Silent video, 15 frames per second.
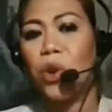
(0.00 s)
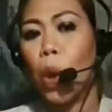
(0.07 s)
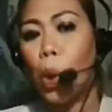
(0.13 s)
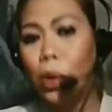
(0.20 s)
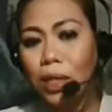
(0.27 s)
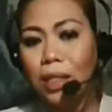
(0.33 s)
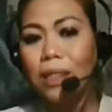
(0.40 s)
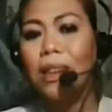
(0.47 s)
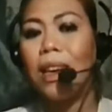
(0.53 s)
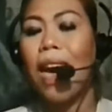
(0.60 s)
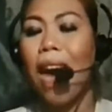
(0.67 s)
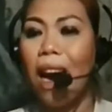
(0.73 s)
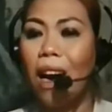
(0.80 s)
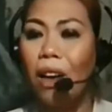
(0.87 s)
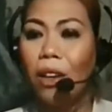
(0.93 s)
local
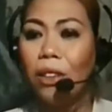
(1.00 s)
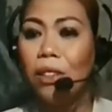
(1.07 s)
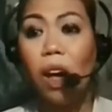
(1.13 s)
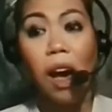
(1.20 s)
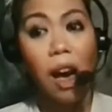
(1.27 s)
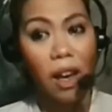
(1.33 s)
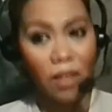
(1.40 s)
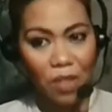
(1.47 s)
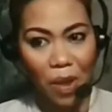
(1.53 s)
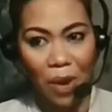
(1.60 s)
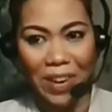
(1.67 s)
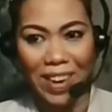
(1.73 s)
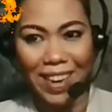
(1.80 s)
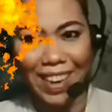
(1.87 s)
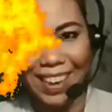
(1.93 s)
health
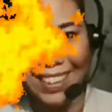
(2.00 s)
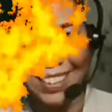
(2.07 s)
authority.